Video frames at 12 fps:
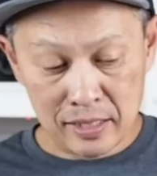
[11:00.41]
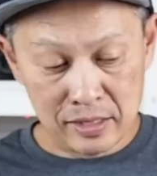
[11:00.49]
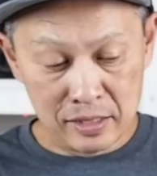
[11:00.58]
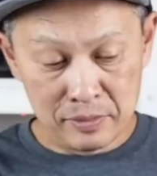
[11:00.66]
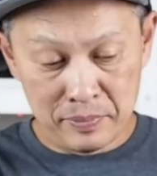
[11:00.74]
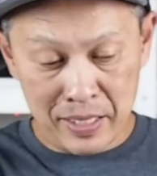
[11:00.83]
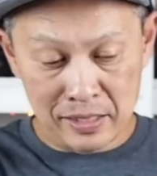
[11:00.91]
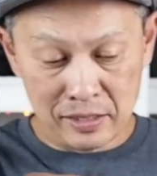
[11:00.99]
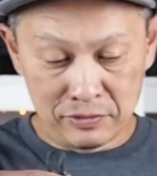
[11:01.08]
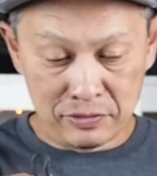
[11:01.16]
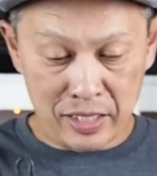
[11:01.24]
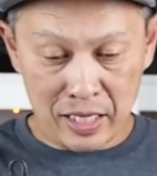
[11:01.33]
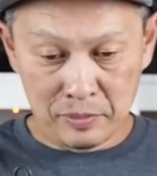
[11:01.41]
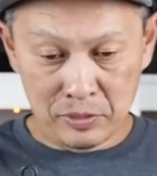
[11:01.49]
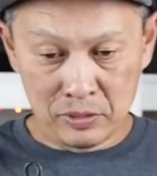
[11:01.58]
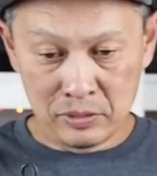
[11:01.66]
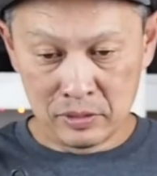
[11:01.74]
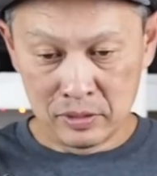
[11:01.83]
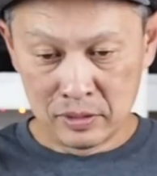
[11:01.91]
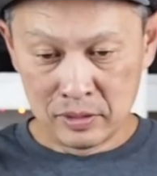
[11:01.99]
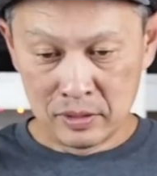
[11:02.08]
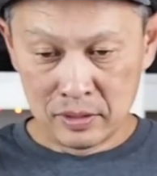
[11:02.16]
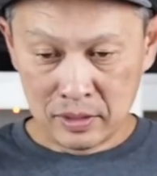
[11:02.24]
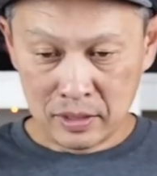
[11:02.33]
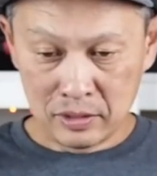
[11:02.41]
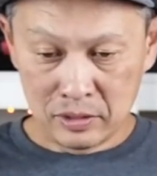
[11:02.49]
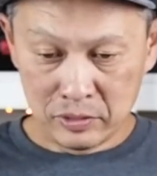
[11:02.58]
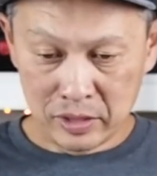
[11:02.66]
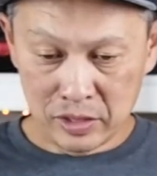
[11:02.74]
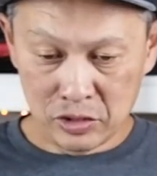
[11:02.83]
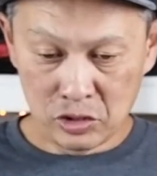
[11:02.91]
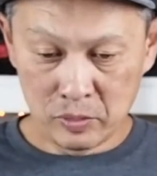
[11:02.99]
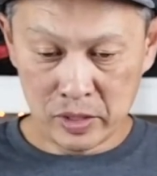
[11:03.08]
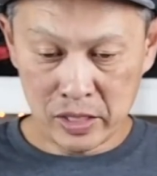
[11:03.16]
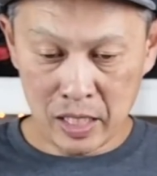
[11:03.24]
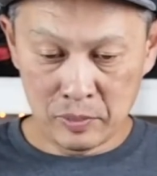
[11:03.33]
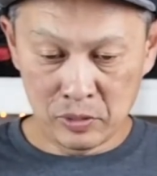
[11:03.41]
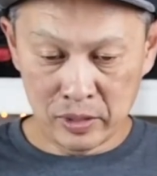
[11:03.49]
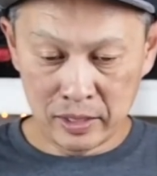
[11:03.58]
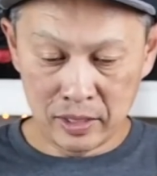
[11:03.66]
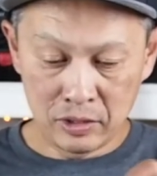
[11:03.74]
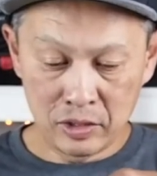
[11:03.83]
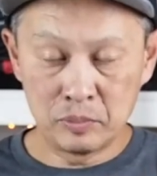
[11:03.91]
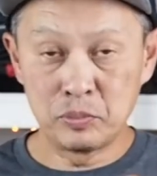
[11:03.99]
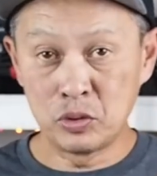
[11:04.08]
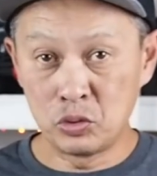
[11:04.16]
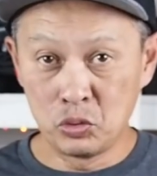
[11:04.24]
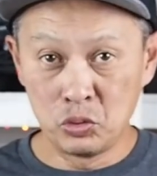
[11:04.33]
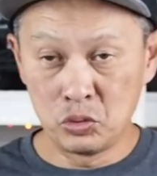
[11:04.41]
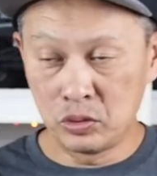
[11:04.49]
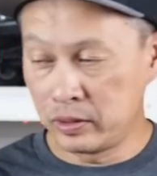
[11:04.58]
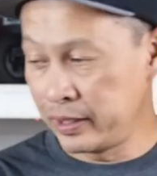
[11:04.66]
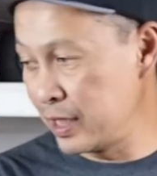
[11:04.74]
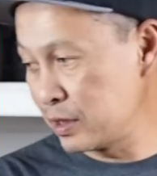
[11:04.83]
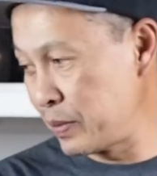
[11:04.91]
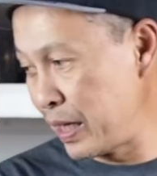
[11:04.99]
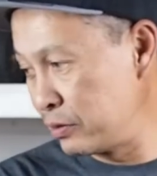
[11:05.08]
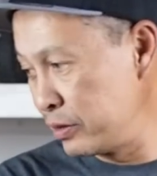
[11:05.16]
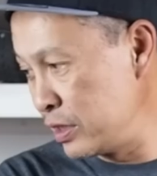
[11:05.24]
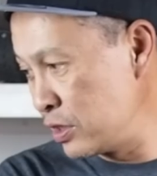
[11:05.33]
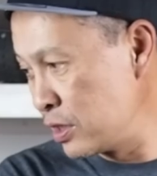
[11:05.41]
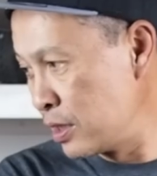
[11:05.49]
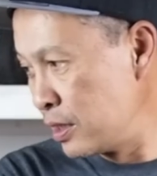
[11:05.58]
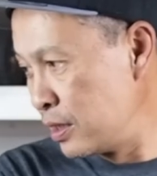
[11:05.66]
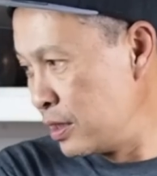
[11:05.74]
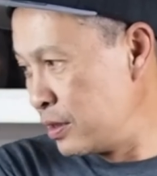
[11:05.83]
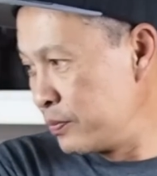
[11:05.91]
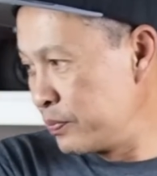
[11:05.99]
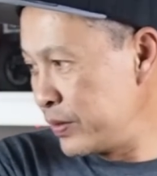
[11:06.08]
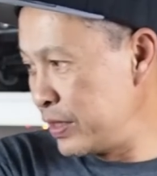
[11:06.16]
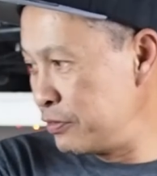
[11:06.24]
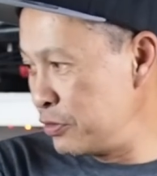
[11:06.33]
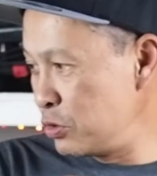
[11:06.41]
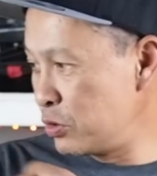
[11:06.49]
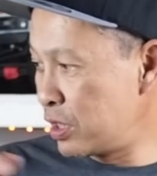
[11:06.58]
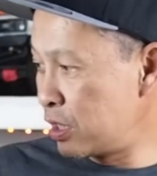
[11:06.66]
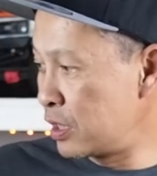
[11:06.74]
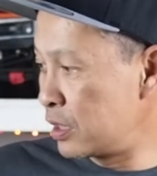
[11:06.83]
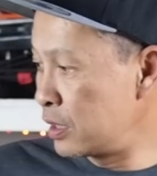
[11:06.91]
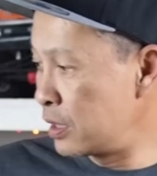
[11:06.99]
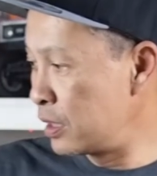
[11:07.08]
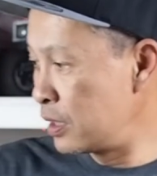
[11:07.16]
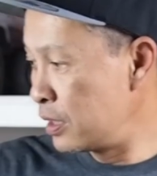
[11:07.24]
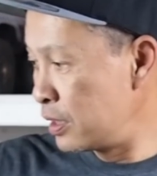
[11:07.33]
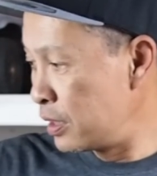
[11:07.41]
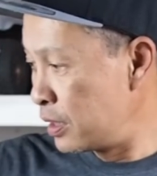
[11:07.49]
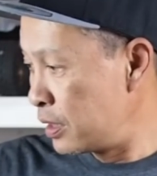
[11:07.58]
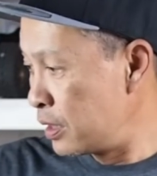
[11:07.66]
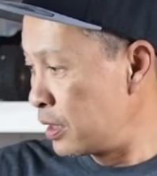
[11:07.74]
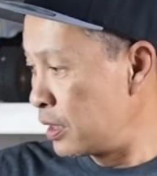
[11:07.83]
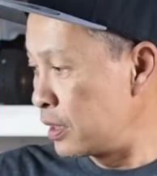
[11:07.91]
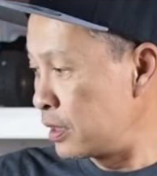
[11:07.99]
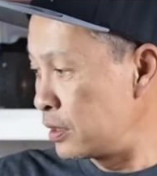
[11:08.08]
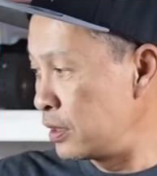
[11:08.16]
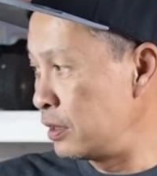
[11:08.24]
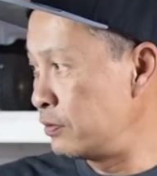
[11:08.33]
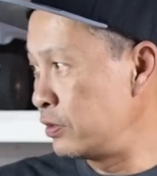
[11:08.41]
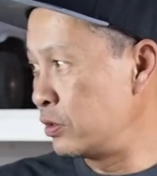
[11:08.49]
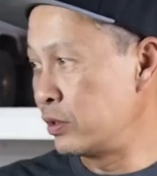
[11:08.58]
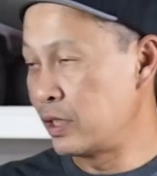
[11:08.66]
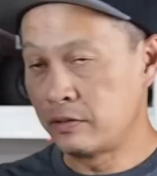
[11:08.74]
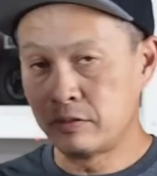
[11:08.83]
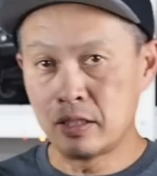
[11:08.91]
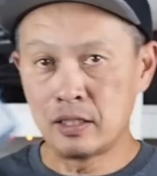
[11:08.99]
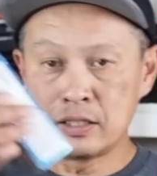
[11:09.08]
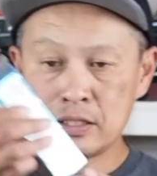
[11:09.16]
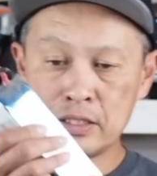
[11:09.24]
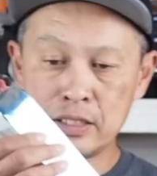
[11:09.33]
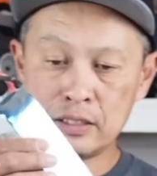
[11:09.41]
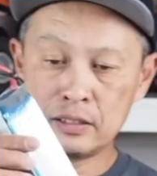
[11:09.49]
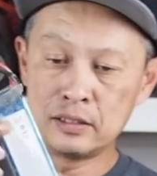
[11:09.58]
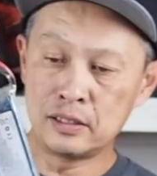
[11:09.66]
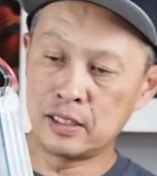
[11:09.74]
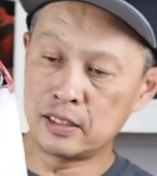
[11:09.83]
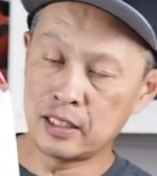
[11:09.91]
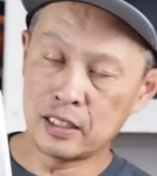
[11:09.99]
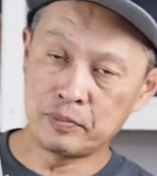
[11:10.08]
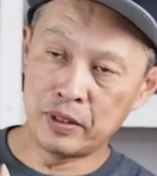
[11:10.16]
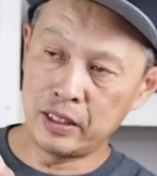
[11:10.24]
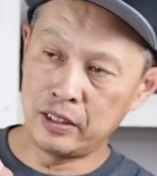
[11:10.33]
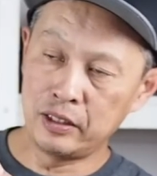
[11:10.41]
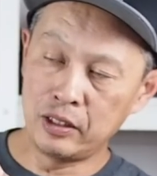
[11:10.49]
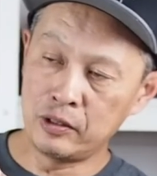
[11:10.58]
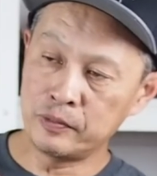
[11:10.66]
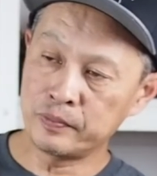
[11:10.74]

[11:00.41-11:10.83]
this massive cable I don't know why there's so much cable. I think you could put two 3S batteries if you are if you don't have a single 6S. But here you go.